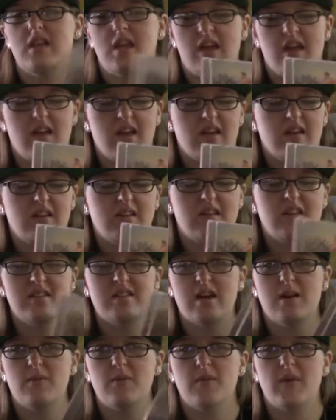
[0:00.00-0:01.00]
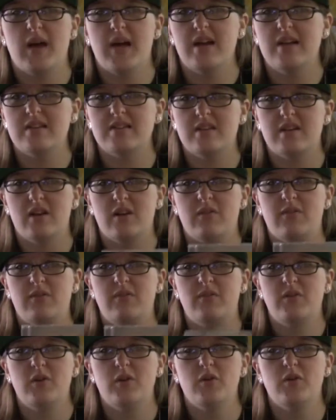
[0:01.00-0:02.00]
and this album has a
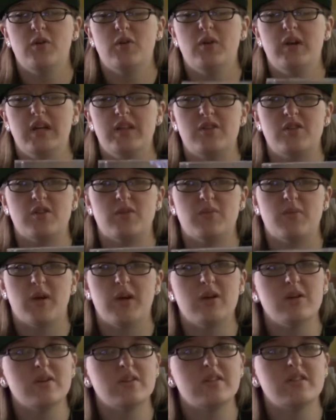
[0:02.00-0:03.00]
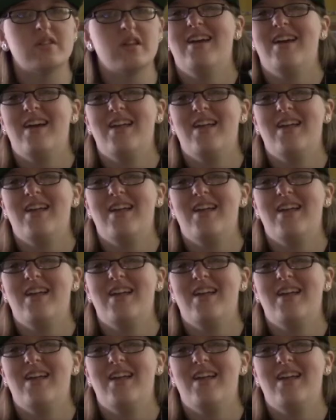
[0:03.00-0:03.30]
few instrumentals.